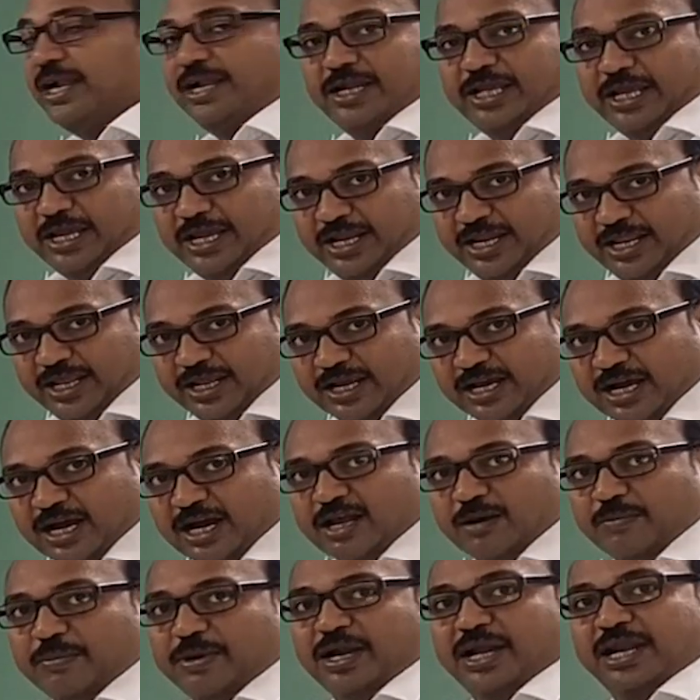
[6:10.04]
containing
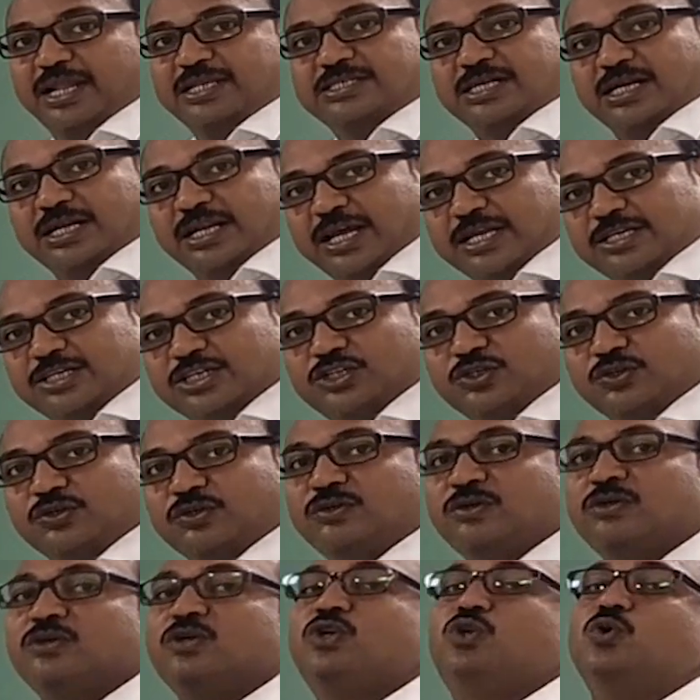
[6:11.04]
carbon is attached to
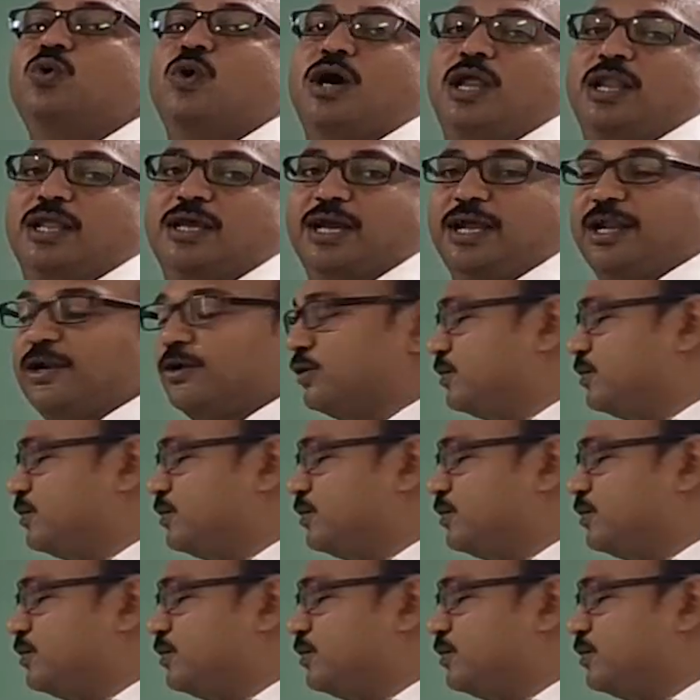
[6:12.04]
two alkyl